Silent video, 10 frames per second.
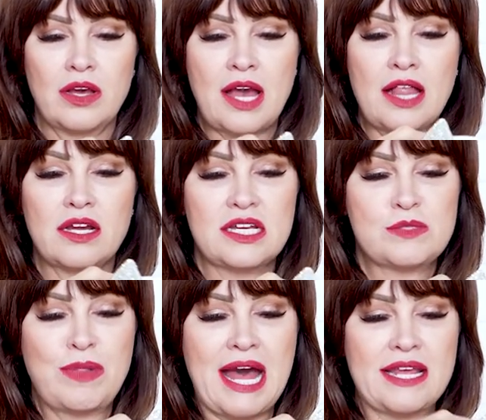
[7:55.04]
Color, it's
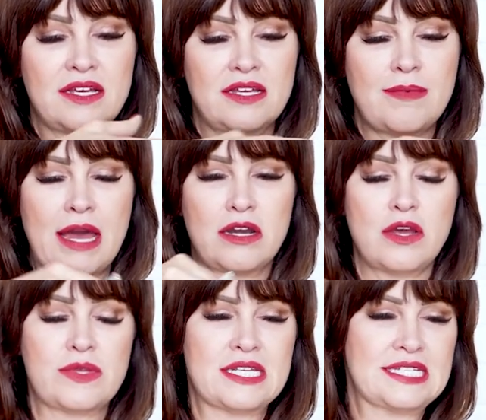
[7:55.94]
platinum. I don't know
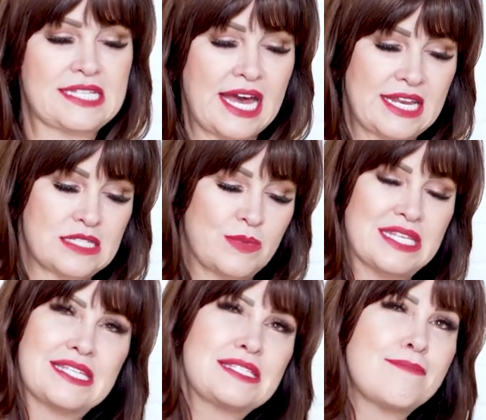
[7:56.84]
what the design is, but
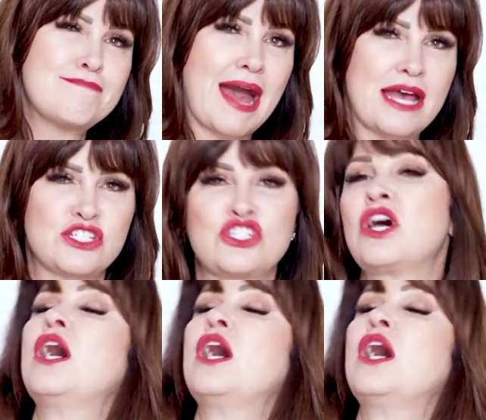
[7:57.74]
this is a mesh.